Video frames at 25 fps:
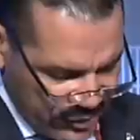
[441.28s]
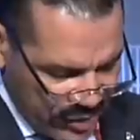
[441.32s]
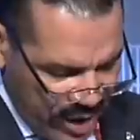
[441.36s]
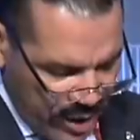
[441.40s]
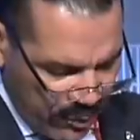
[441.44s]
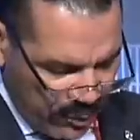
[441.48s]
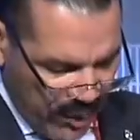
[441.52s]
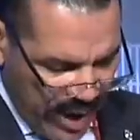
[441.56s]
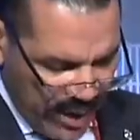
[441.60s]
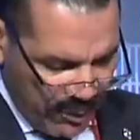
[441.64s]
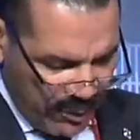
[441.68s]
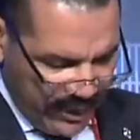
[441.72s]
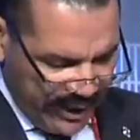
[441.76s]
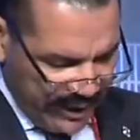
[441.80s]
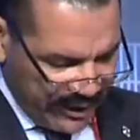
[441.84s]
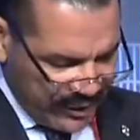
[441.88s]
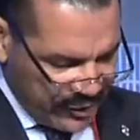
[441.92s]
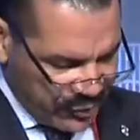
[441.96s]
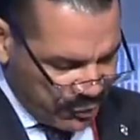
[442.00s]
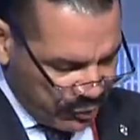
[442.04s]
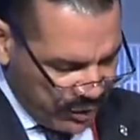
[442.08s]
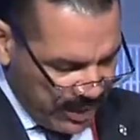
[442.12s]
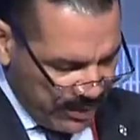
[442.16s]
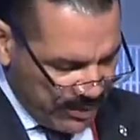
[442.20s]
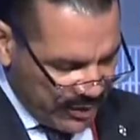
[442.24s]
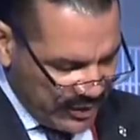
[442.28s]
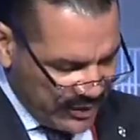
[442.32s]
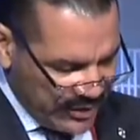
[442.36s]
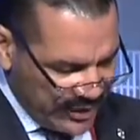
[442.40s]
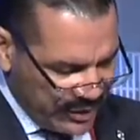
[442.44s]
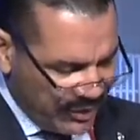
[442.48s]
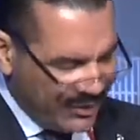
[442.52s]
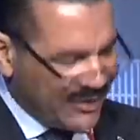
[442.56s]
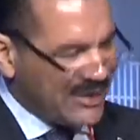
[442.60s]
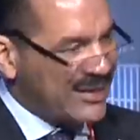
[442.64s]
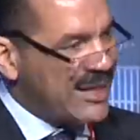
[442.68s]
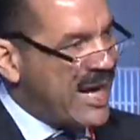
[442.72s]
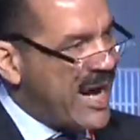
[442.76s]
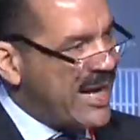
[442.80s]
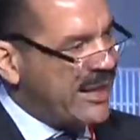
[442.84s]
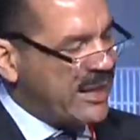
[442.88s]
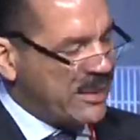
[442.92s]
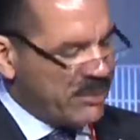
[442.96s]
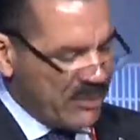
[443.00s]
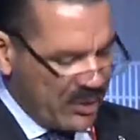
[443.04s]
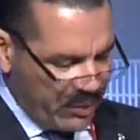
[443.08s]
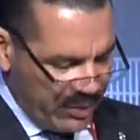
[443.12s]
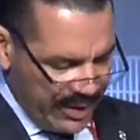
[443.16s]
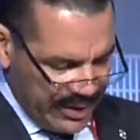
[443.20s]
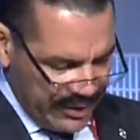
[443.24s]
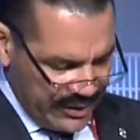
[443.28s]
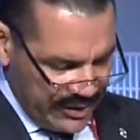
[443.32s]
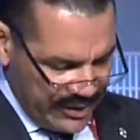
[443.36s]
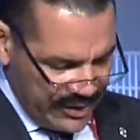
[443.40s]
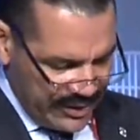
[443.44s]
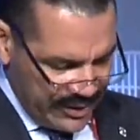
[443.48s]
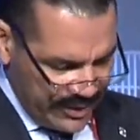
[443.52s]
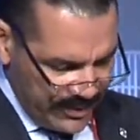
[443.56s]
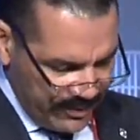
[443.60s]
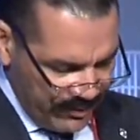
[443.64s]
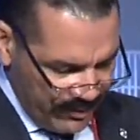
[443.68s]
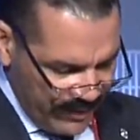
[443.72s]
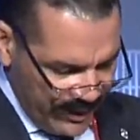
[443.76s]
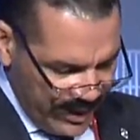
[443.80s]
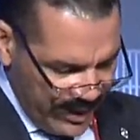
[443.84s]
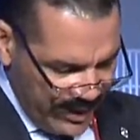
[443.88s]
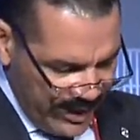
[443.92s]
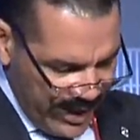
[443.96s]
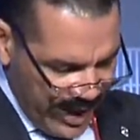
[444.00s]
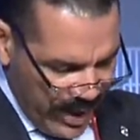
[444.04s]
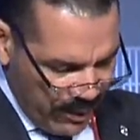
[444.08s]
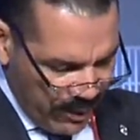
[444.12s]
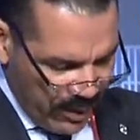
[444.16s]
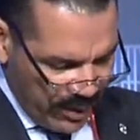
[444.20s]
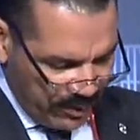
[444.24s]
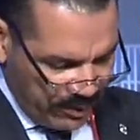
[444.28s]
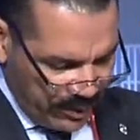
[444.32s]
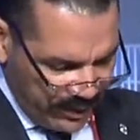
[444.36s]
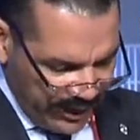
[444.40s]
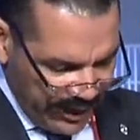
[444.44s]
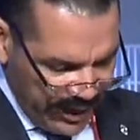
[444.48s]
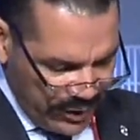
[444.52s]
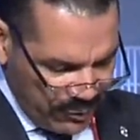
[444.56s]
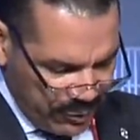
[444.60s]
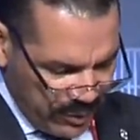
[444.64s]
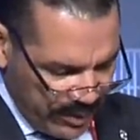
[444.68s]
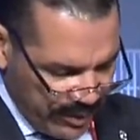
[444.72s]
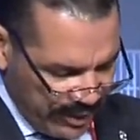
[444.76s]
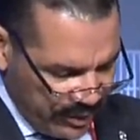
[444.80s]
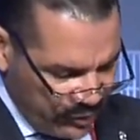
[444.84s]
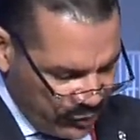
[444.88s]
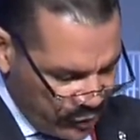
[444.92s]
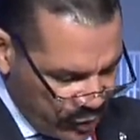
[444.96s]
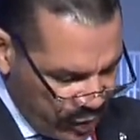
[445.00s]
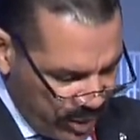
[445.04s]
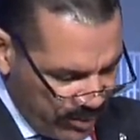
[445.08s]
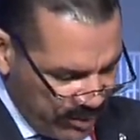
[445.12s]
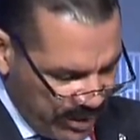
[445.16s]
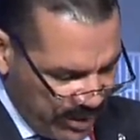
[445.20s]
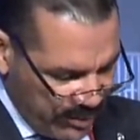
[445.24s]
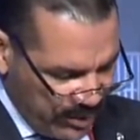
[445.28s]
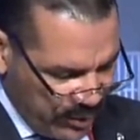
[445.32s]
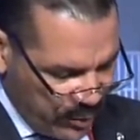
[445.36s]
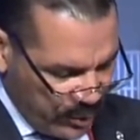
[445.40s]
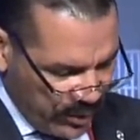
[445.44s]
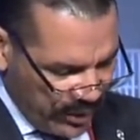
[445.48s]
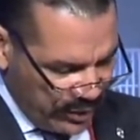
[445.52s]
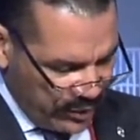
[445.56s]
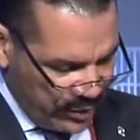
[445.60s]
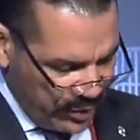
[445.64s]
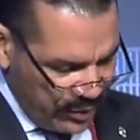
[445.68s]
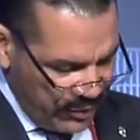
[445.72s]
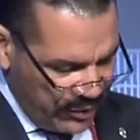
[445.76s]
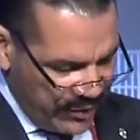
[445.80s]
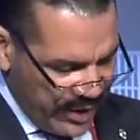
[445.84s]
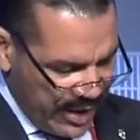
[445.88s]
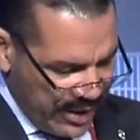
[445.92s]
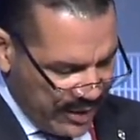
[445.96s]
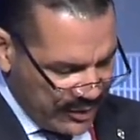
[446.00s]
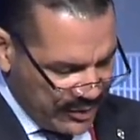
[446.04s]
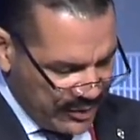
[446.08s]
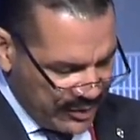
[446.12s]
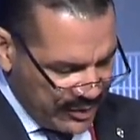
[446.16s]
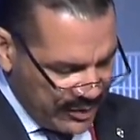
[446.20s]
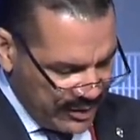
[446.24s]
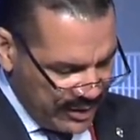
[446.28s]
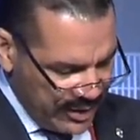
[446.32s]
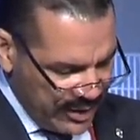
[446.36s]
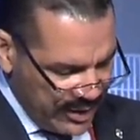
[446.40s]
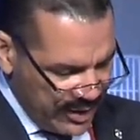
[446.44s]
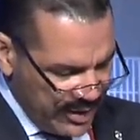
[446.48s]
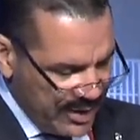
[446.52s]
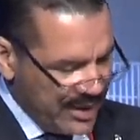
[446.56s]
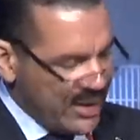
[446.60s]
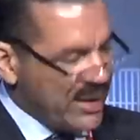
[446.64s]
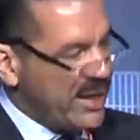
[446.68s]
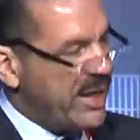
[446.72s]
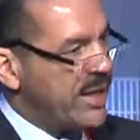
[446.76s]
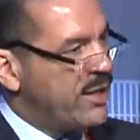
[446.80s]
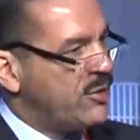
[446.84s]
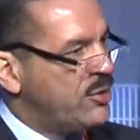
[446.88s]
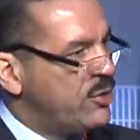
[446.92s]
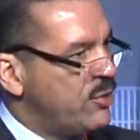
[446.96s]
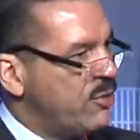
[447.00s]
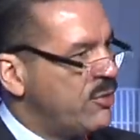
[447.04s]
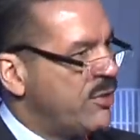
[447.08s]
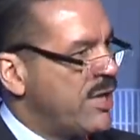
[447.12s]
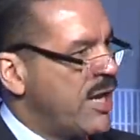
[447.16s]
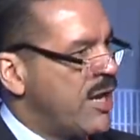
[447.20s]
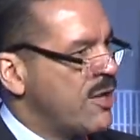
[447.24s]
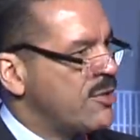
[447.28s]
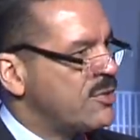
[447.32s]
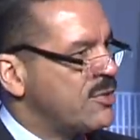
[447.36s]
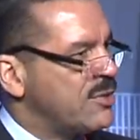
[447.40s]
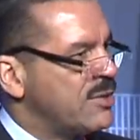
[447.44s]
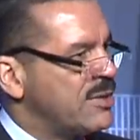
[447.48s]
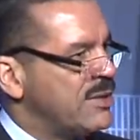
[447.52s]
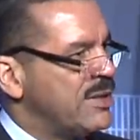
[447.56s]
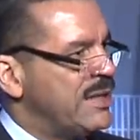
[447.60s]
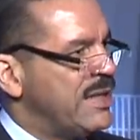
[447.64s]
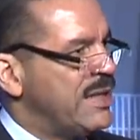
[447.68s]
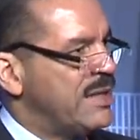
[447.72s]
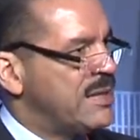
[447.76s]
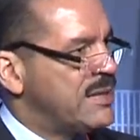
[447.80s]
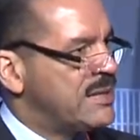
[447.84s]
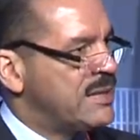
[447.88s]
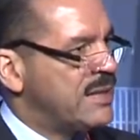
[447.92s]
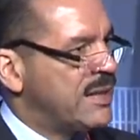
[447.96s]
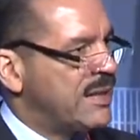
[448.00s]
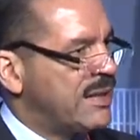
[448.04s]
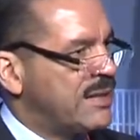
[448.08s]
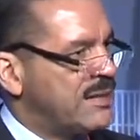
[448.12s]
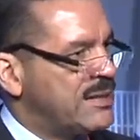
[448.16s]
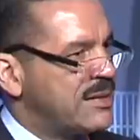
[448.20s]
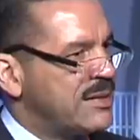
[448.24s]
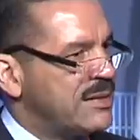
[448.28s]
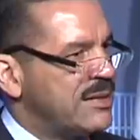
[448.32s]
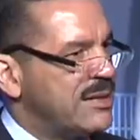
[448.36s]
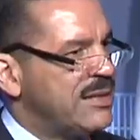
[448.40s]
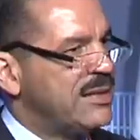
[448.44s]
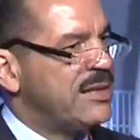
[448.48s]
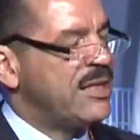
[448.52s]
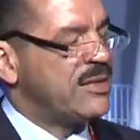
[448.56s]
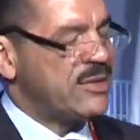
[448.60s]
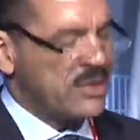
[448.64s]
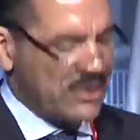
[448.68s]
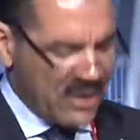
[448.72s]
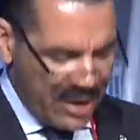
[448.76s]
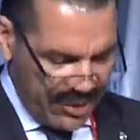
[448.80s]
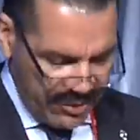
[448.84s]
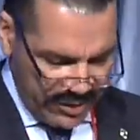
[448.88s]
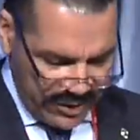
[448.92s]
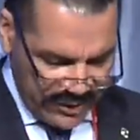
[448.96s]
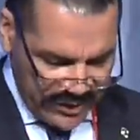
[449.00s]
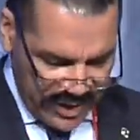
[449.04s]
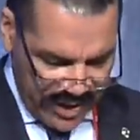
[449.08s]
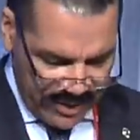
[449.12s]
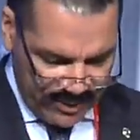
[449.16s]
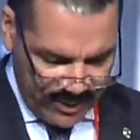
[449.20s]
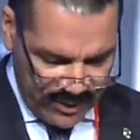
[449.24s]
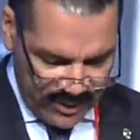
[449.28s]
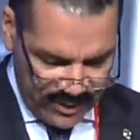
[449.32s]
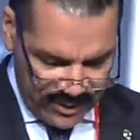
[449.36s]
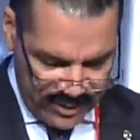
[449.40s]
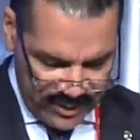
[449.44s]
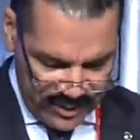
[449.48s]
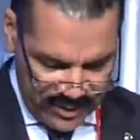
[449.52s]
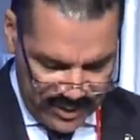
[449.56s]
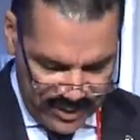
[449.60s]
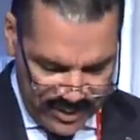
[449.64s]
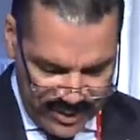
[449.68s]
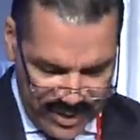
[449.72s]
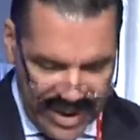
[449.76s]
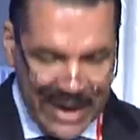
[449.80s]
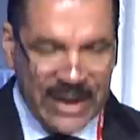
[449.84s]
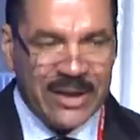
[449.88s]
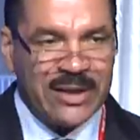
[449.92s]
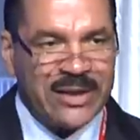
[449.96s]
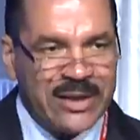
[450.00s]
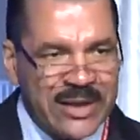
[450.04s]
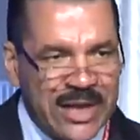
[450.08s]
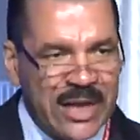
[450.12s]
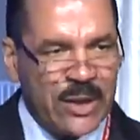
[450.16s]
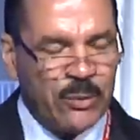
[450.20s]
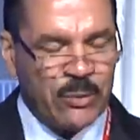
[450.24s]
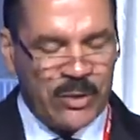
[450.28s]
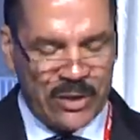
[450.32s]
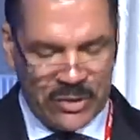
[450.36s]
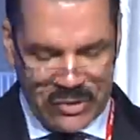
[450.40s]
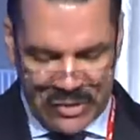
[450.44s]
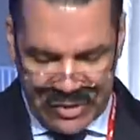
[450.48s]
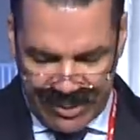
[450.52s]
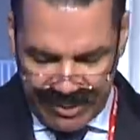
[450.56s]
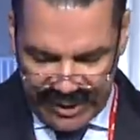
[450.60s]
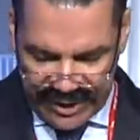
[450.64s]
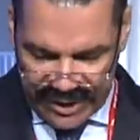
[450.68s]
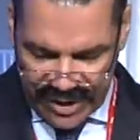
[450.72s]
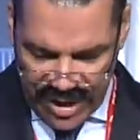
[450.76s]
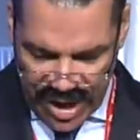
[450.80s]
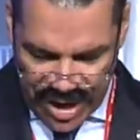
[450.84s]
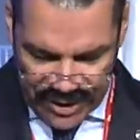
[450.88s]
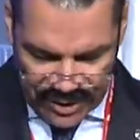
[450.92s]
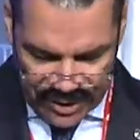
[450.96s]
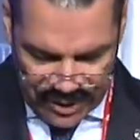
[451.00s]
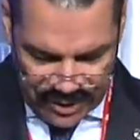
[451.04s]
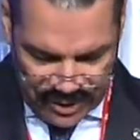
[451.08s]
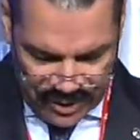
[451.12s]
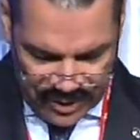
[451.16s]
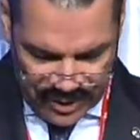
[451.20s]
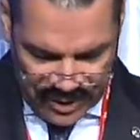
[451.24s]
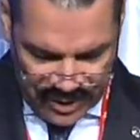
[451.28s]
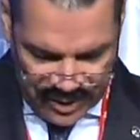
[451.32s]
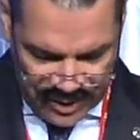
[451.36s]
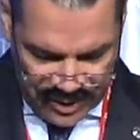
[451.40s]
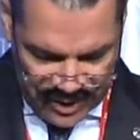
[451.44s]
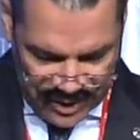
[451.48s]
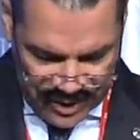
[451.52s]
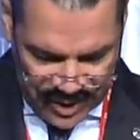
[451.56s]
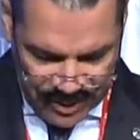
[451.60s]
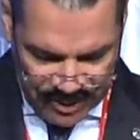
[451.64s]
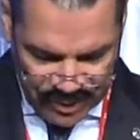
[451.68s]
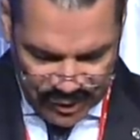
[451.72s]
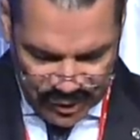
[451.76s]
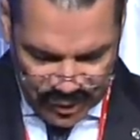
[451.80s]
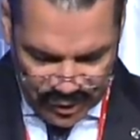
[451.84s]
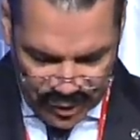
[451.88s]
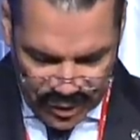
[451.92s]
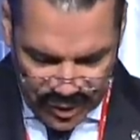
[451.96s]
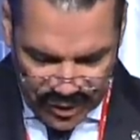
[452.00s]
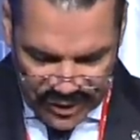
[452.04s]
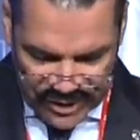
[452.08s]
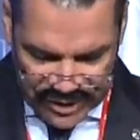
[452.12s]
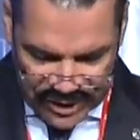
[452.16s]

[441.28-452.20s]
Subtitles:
saw right-wing extremists kill nine immigrants and one policewoman in Germany between 2000 and 2006 is another example. And again, we are similarly honored that Mr. Jörg